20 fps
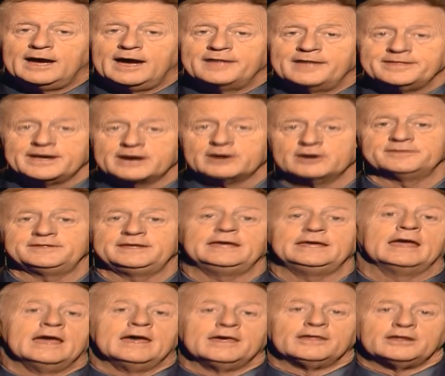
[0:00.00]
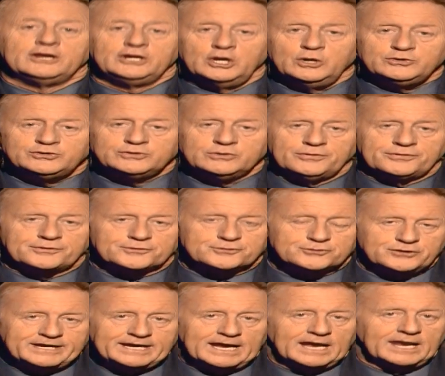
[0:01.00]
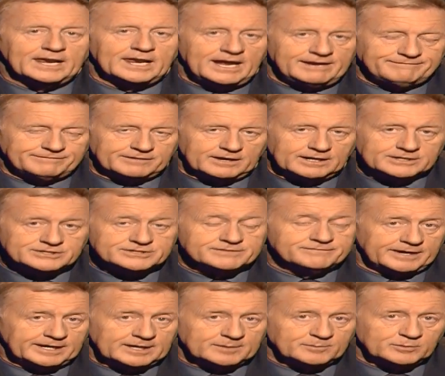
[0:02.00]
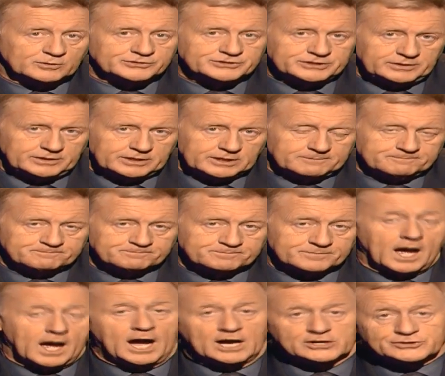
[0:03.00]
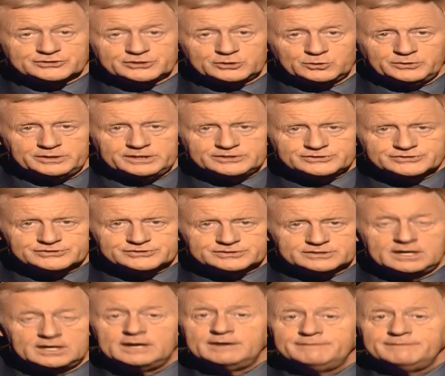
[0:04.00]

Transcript: and there are the usual three lifelines available to you ask the audience,